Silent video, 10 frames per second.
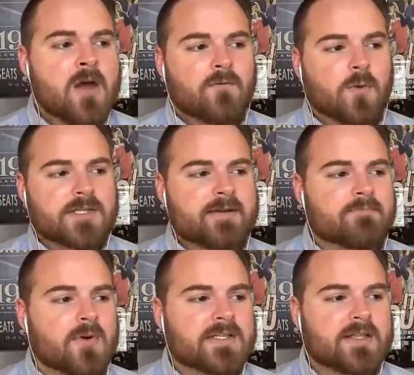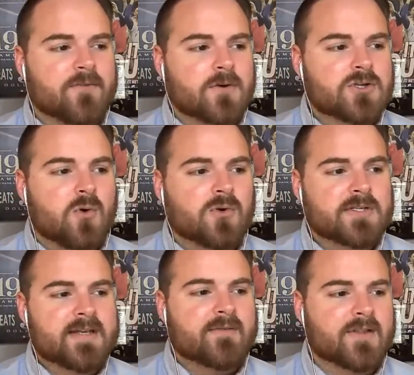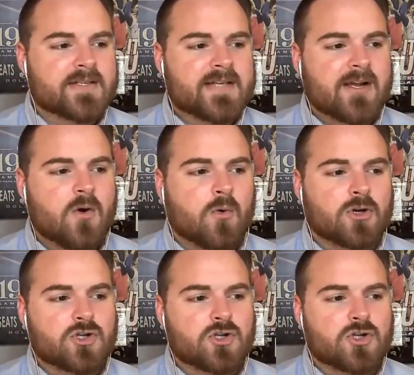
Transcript: 14 points in the first quarter, 7 in the second quarter,